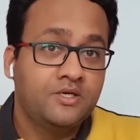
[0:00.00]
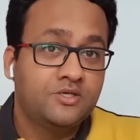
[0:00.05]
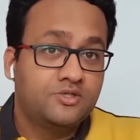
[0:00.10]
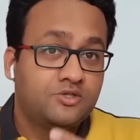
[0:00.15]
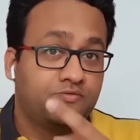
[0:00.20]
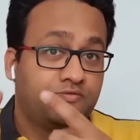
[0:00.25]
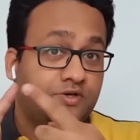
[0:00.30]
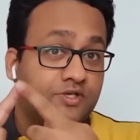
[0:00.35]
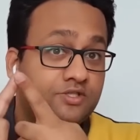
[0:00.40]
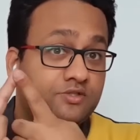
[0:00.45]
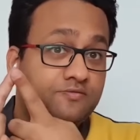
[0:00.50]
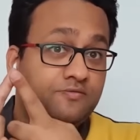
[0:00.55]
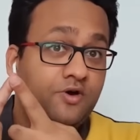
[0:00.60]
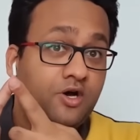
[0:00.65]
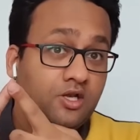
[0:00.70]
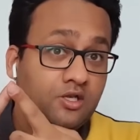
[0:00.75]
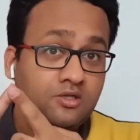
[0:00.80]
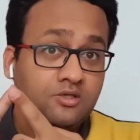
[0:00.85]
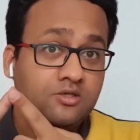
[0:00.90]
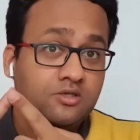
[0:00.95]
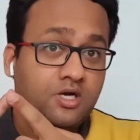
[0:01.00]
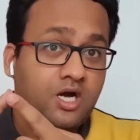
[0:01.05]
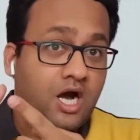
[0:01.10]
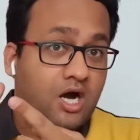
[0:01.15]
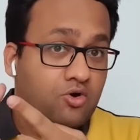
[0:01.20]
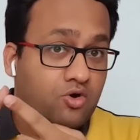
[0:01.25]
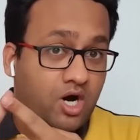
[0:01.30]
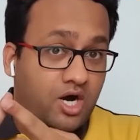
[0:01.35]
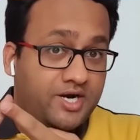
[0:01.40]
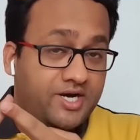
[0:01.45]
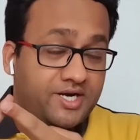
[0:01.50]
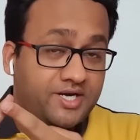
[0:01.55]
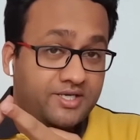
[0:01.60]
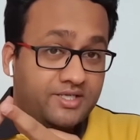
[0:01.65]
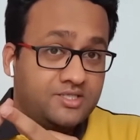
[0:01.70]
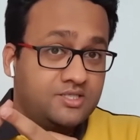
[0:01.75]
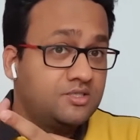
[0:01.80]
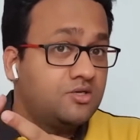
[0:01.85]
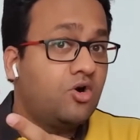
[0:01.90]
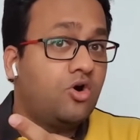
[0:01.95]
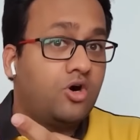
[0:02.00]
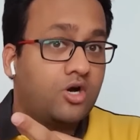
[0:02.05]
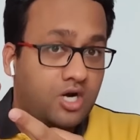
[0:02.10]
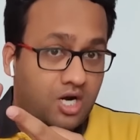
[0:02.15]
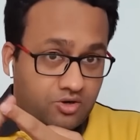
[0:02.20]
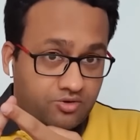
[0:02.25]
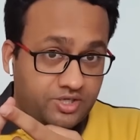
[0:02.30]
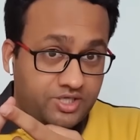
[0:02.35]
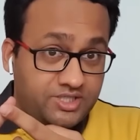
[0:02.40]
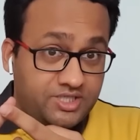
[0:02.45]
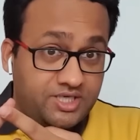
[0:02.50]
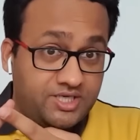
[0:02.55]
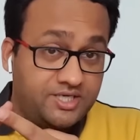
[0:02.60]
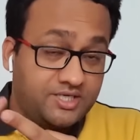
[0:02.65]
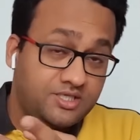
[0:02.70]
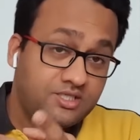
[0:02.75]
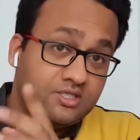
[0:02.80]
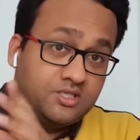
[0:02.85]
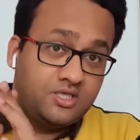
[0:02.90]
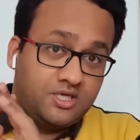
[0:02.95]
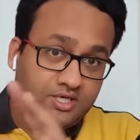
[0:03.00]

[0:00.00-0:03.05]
so first of all, how hard it is or how easy it is,